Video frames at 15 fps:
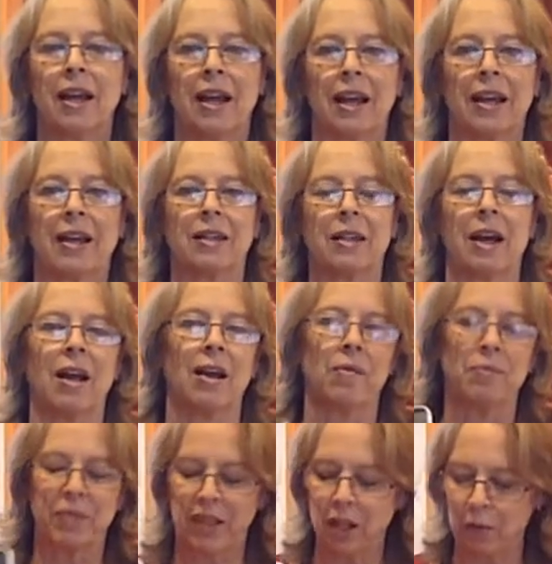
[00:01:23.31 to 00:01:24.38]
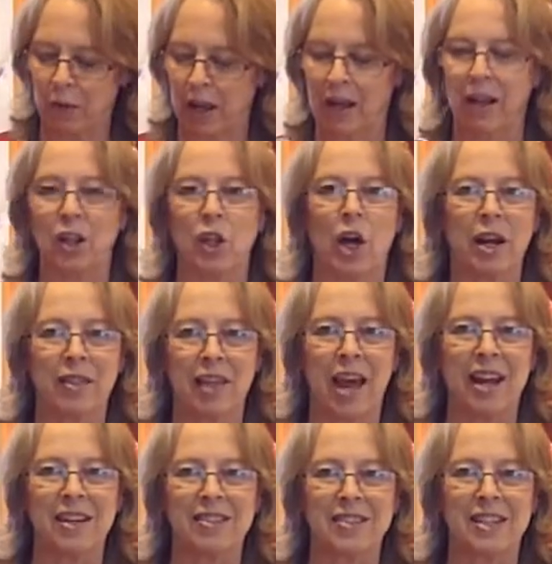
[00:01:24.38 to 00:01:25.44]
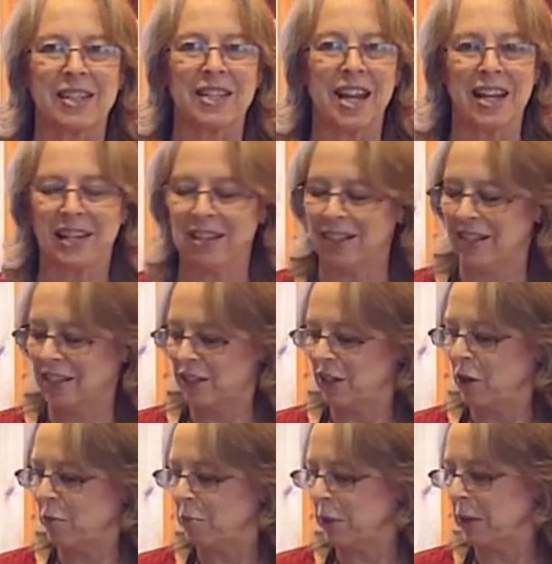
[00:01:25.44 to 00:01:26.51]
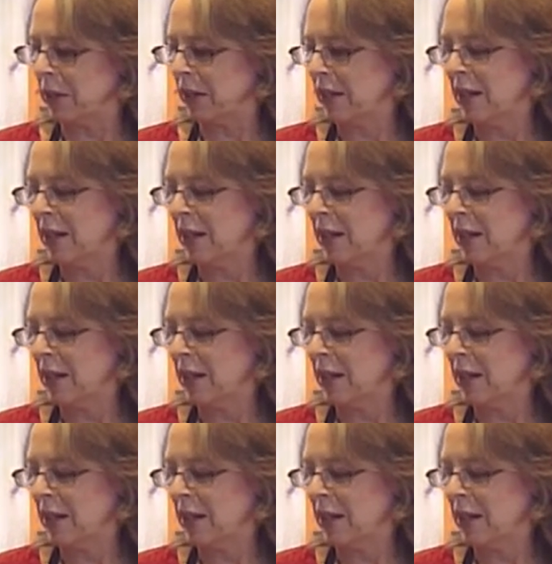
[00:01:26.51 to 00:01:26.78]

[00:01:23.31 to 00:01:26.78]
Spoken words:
And anyway, a lot of that is contained in this notebook.